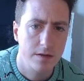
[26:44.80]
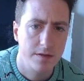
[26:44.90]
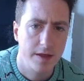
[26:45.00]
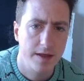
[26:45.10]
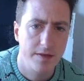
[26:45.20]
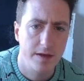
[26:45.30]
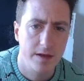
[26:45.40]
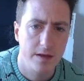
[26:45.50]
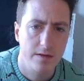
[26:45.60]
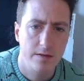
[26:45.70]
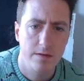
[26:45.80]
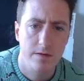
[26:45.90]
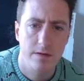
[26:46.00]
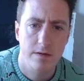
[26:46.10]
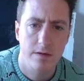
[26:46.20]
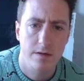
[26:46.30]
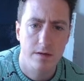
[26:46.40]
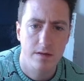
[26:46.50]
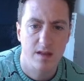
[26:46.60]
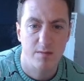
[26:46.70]
Then this.
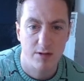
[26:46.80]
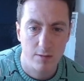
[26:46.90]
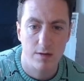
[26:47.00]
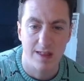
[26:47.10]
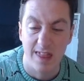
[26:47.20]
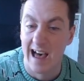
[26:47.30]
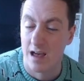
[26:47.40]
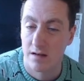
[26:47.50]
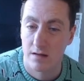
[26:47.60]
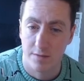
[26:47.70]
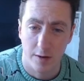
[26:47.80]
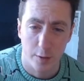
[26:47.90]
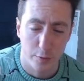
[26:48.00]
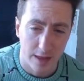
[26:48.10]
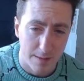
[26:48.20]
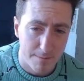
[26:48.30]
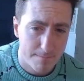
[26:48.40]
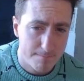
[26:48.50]
Then probably that if I were them.